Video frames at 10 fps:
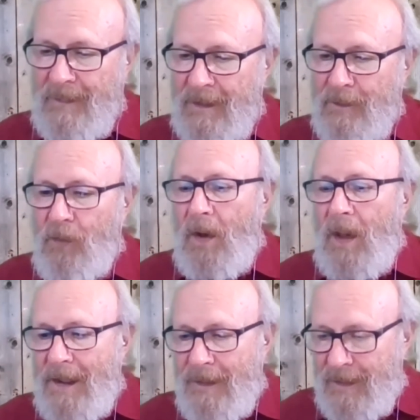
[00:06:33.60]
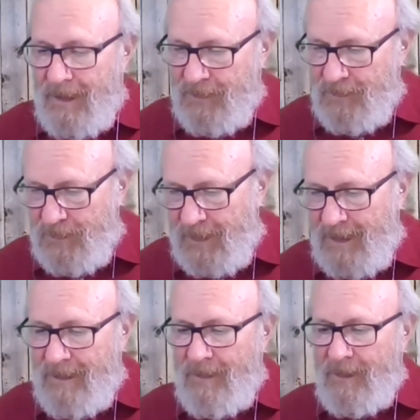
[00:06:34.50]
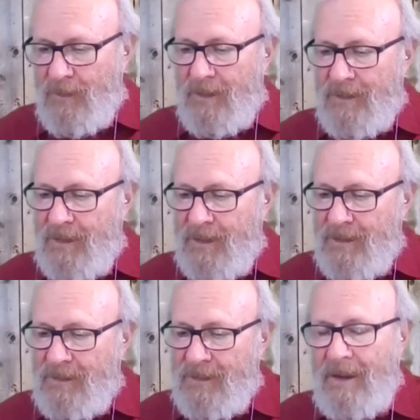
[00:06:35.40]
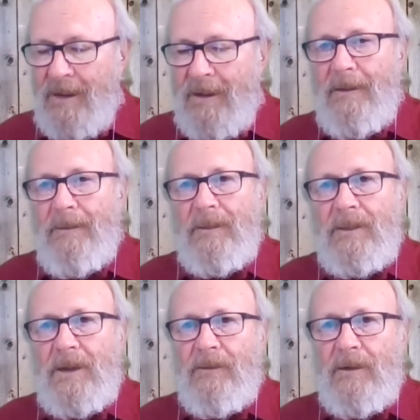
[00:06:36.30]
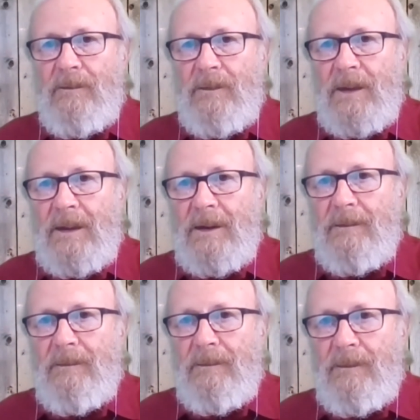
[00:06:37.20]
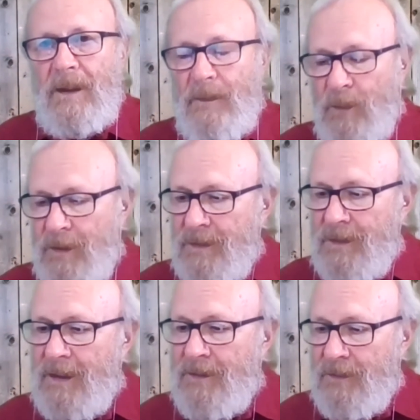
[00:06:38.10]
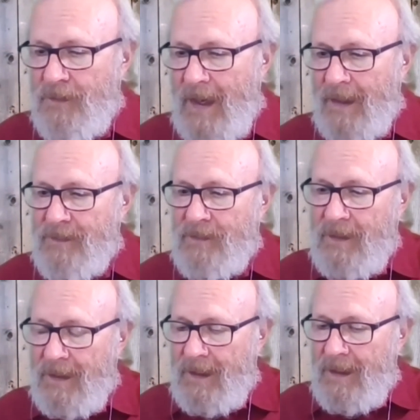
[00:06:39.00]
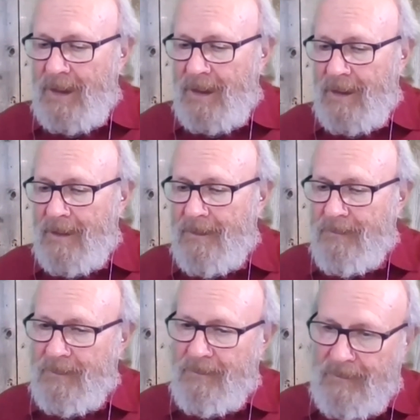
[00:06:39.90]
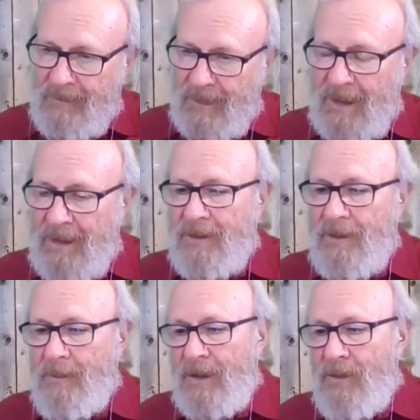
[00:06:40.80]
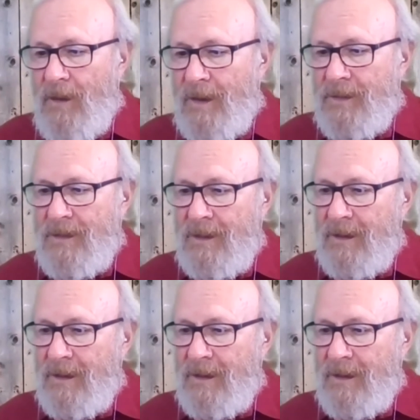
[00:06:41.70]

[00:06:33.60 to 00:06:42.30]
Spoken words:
were a lot of things across these different presentation tracks. Again, some that crossed